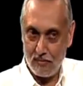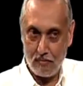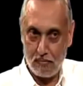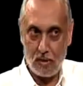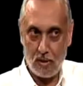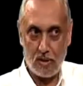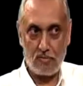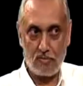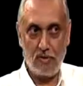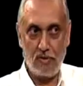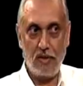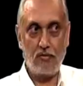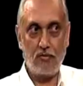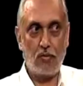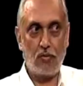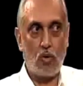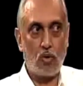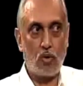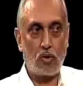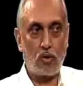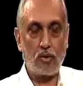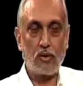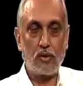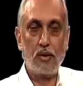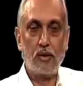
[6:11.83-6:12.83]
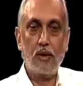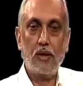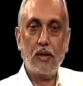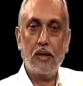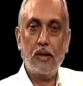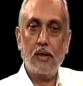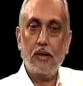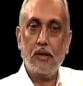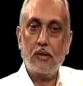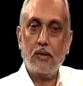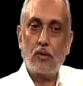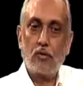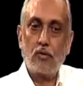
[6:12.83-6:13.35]
but we want,
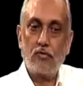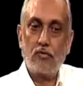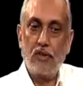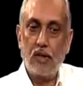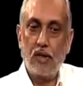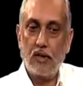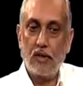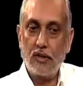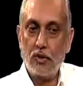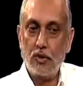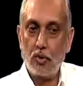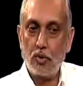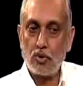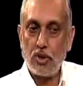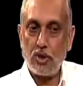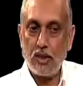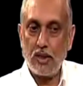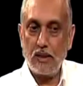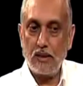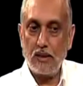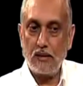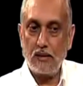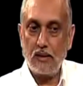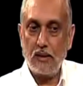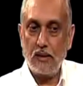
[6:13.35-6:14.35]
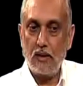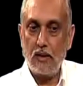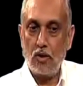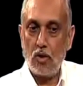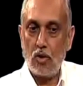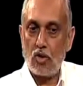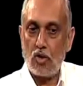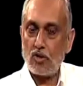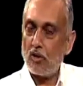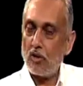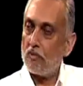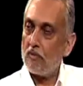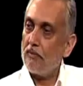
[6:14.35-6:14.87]
we are using the
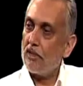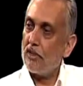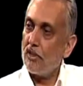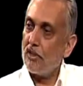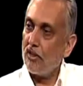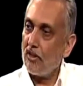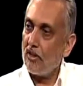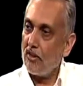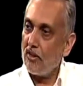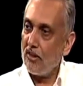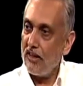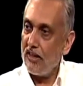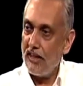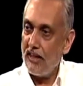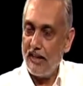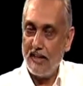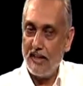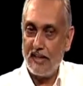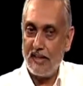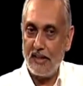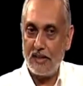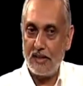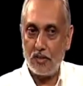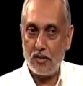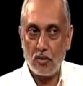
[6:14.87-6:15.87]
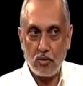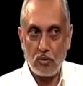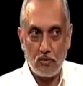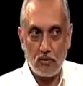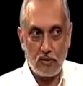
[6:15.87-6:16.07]
laws of material reality